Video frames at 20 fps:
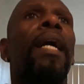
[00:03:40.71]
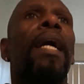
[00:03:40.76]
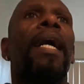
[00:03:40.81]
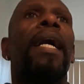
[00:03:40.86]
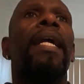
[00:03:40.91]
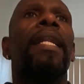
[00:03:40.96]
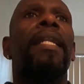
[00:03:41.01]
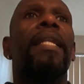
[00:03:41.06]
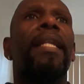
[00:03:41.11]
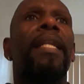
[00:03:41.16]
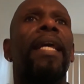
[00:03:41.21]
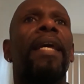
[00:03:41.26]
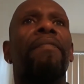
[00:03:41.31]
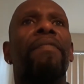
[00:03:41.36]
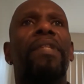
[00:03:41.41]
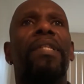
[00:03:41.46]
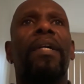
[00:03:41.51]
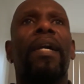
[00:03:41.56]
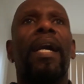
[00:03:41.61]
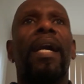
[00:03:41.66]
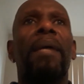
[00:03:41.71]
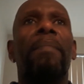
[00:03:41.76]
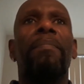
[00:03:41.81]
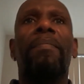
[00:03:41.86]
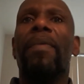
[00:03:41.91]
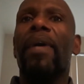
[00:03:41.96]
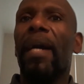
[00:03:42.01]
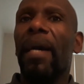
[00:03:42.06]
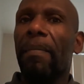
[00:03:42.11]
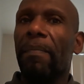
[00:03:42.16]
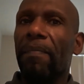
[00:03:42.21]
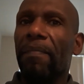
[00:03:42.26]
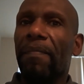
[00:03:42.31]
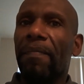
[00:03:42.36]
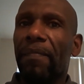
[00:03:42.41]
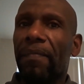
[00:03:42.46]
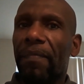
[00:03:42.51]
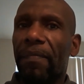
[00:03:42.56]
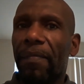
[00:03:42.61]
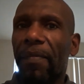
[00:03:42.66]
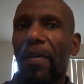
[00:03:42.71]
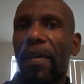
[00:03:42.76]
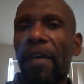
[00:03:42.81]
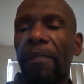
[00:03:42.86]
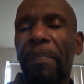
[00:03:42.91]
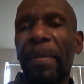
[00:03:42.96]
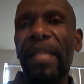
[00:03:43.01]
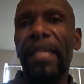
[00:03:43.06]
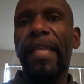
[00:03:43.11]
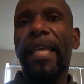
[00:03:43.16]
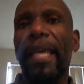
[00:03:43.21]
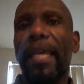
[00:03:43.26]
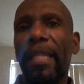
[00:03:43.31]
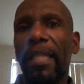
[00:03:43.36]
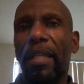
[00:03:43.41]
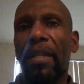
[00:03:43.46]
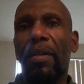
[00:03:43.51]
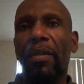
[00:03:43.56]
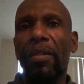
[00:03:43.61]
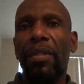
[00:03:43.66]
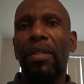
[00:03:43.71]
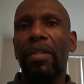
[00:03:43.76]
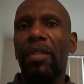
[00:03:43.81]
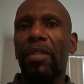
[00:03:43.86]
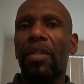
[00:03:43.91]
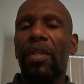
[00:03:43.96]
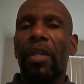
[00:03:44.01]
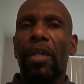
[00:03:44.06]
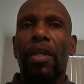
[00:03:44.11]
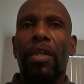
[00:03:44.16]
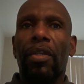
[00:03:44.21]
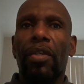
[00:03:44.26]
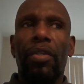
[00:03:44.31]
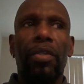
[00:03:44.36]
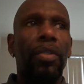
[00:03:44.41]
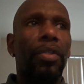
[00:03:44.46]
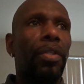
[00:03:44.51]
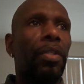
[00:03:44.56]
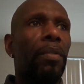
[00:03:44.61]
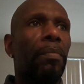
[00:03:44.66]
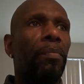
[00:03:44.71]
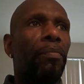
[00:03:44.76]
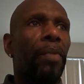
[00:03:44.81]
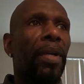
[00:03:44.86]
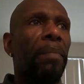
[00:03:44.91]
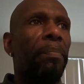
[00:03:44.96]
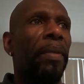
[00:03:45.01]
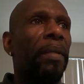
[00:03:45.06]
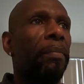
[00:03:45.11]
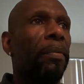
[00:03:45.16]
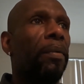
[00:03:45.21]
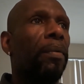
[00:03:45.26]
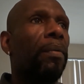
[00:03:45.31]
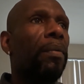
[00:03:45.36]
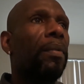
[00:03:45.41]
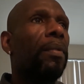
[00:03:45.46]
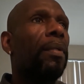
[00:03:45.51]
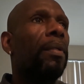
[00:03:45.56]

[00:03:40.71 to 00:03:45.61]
And every time I've been here, you know, when people...